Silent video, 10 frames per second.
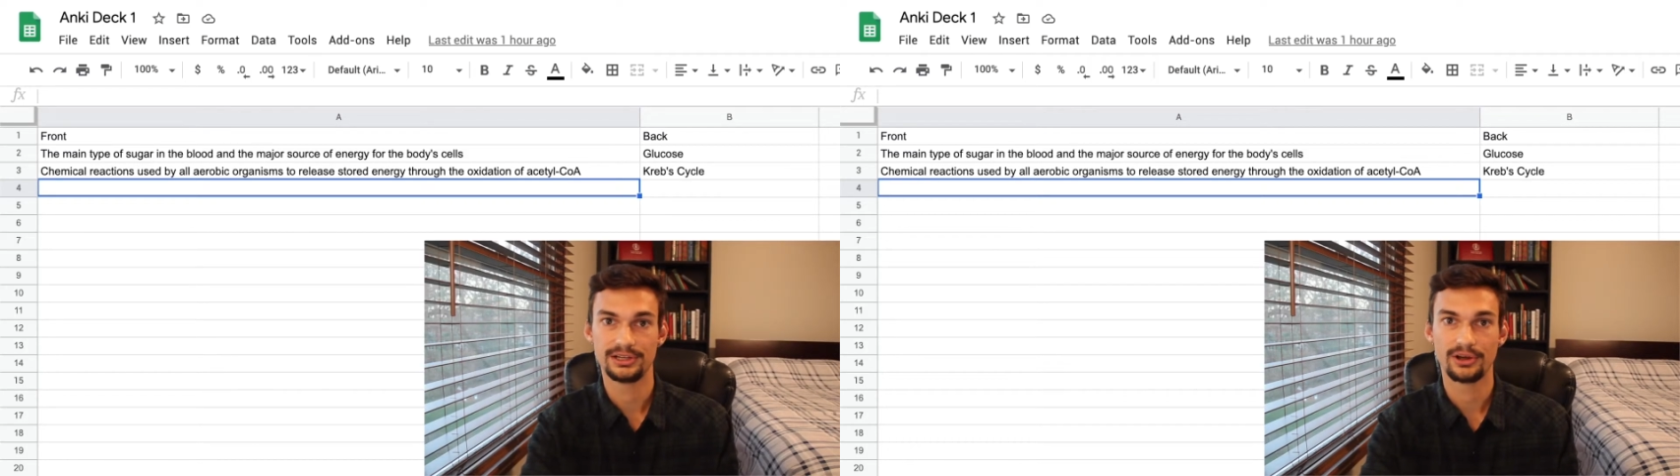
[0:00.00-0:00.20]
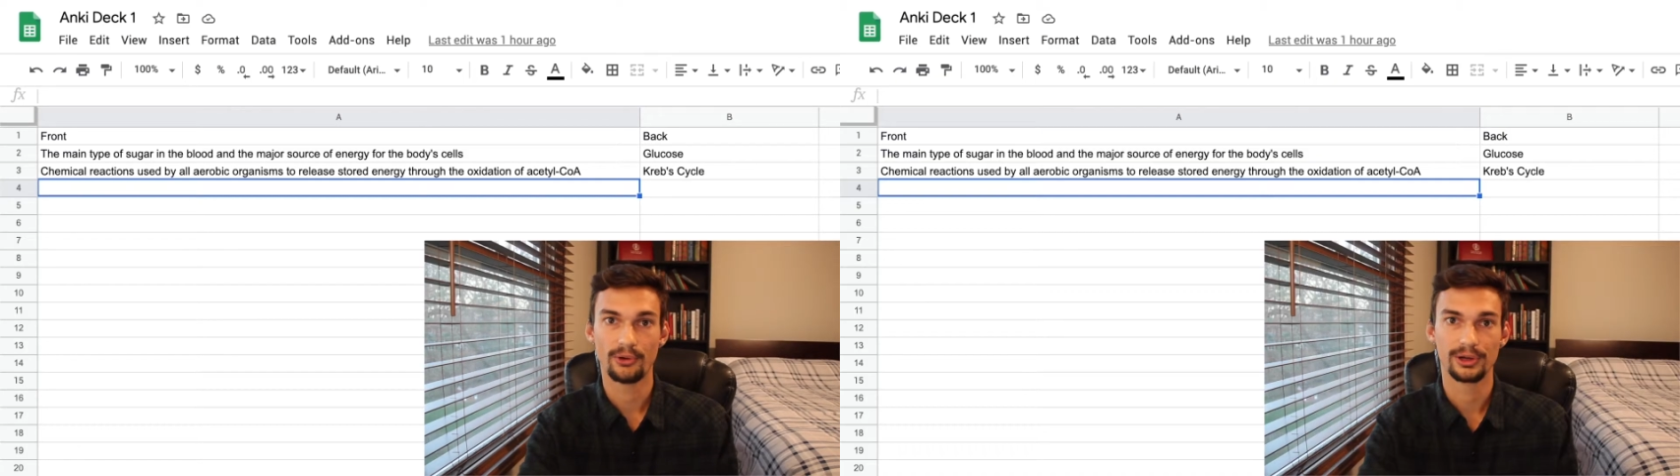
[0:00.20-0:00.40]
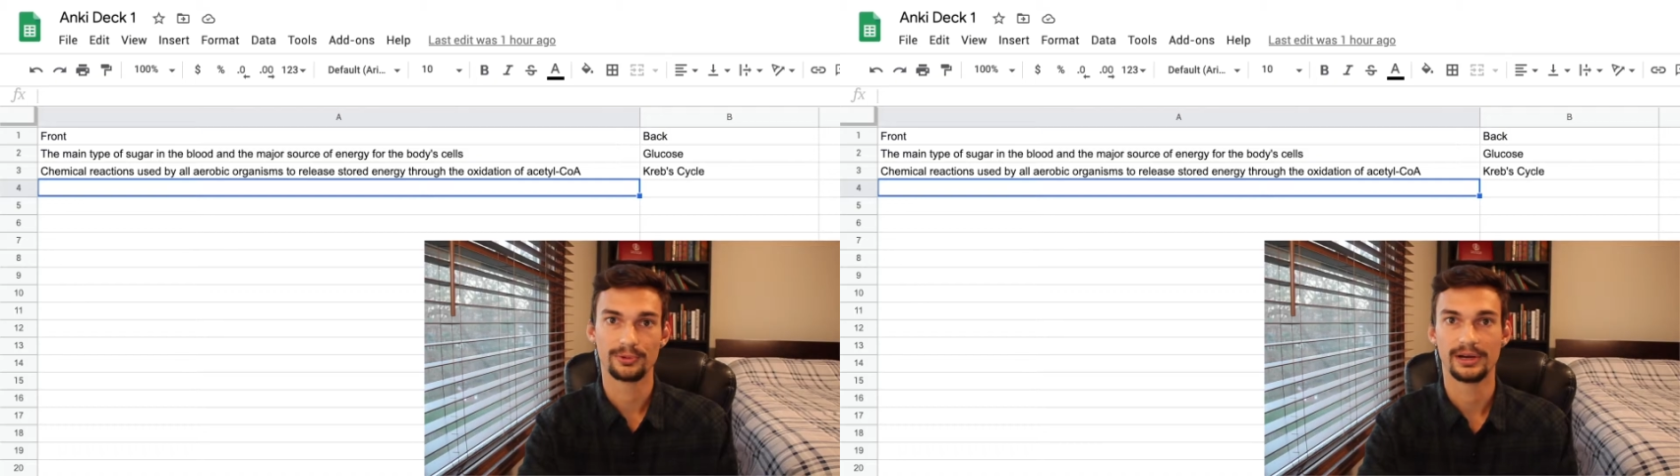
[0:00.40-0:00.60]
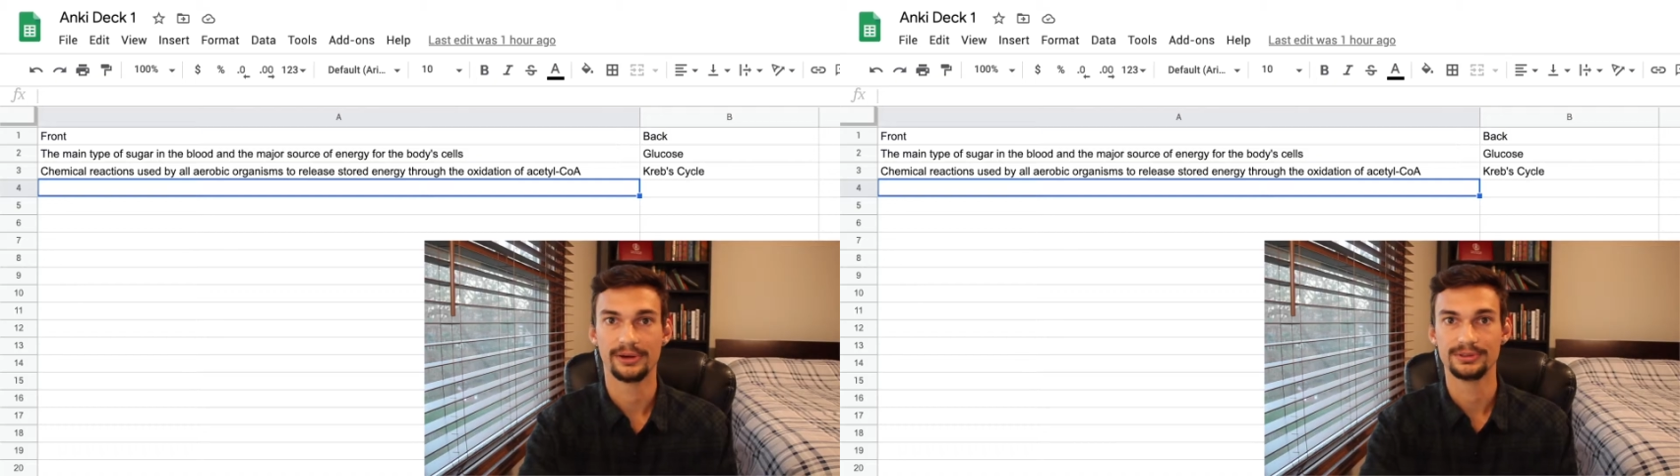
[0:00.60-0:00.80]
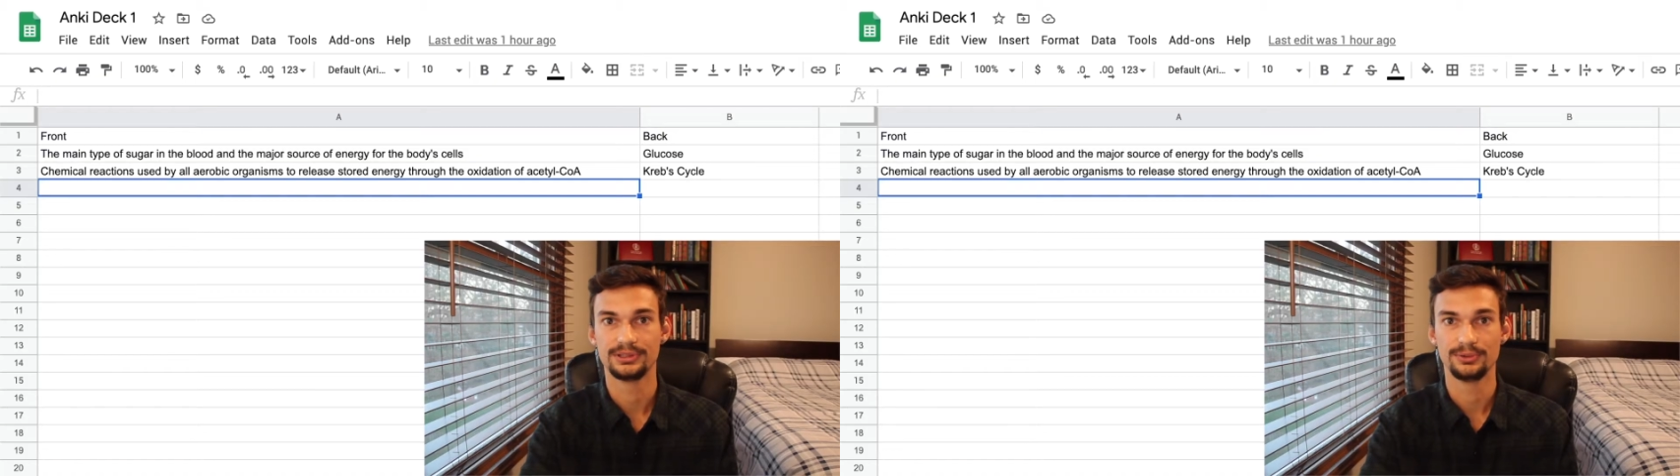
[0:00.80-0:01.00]
going when I
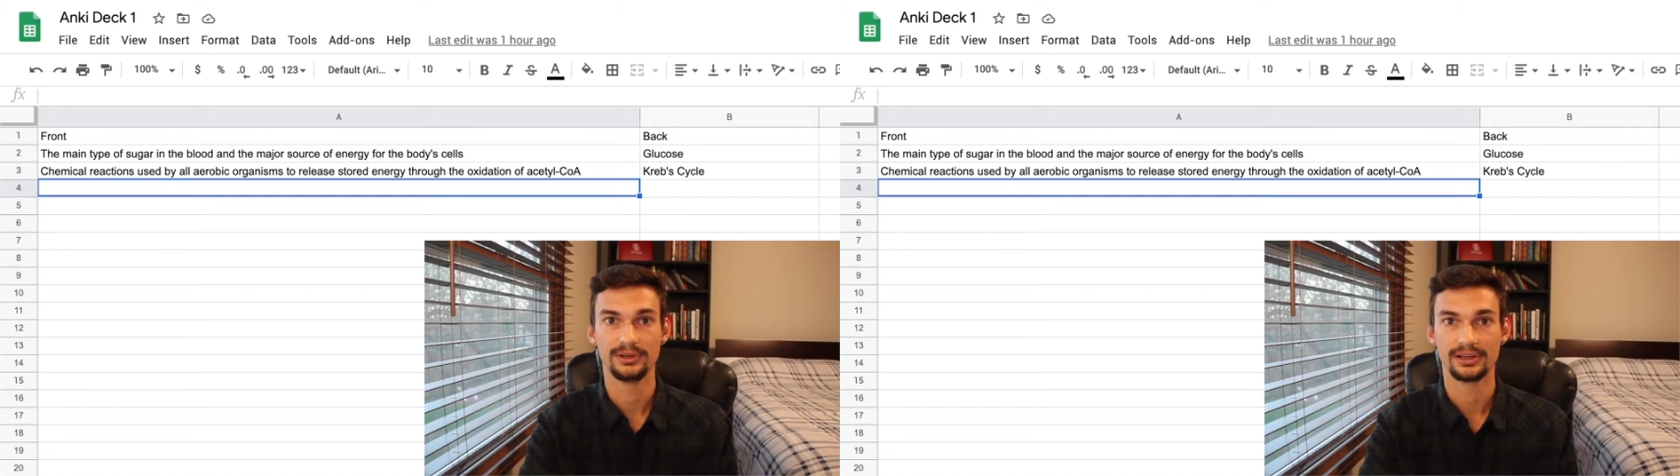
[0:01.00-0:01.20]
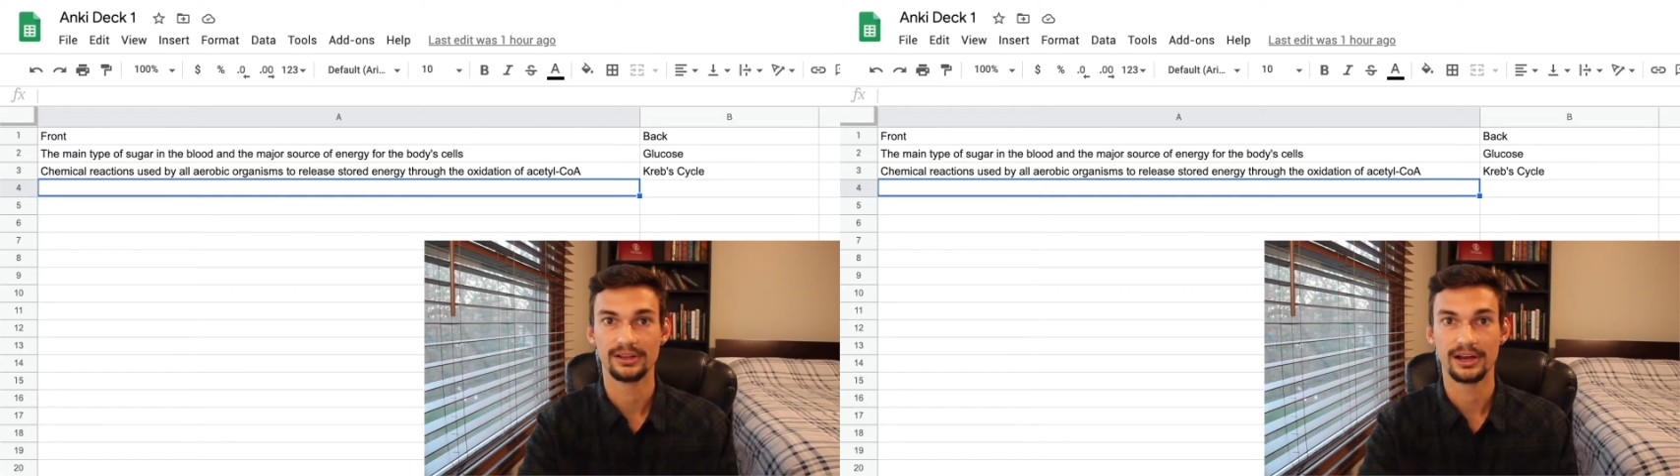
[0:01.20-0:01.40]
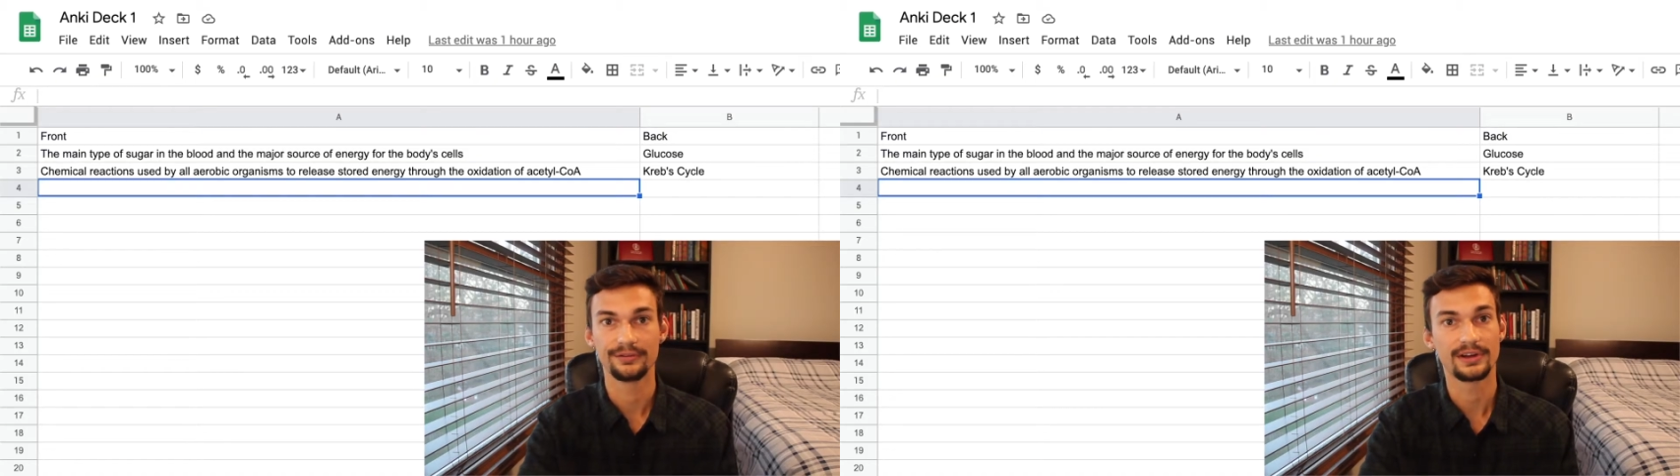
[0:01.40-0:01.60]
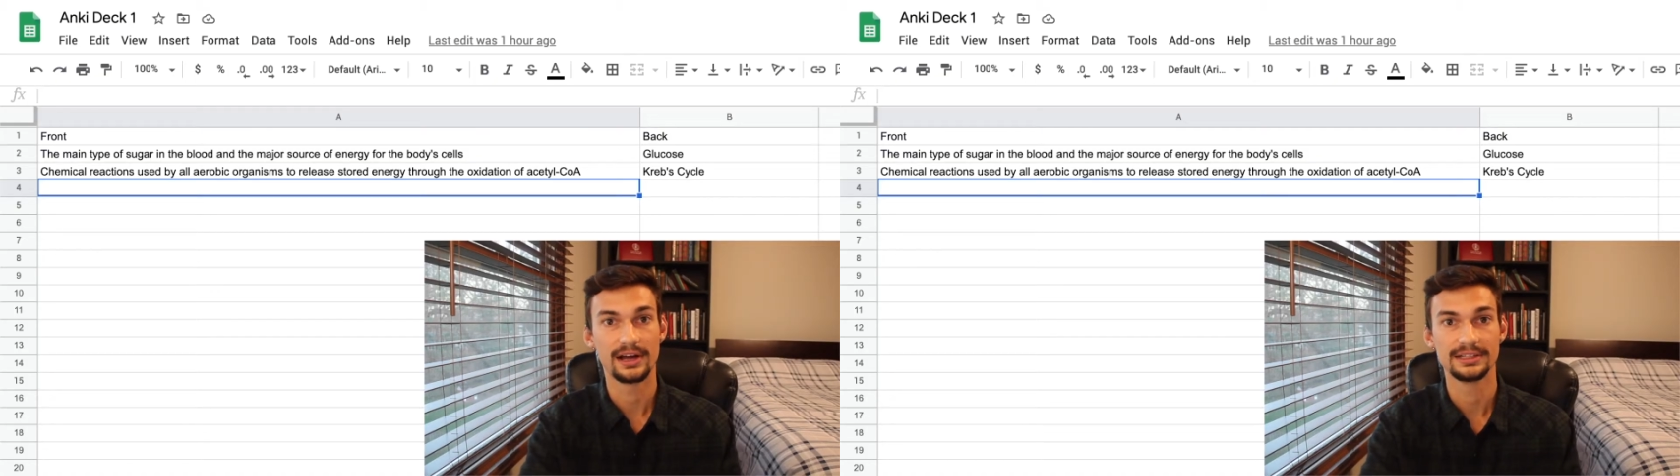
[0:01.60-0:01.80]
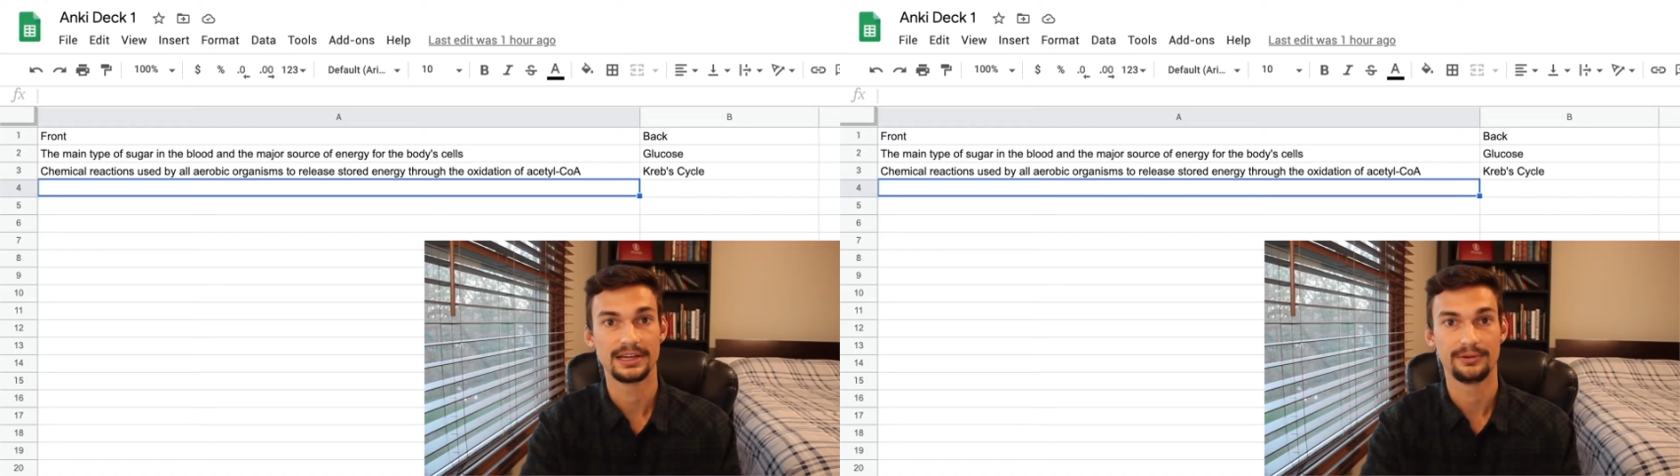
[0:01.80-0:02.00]
was doing a lot of content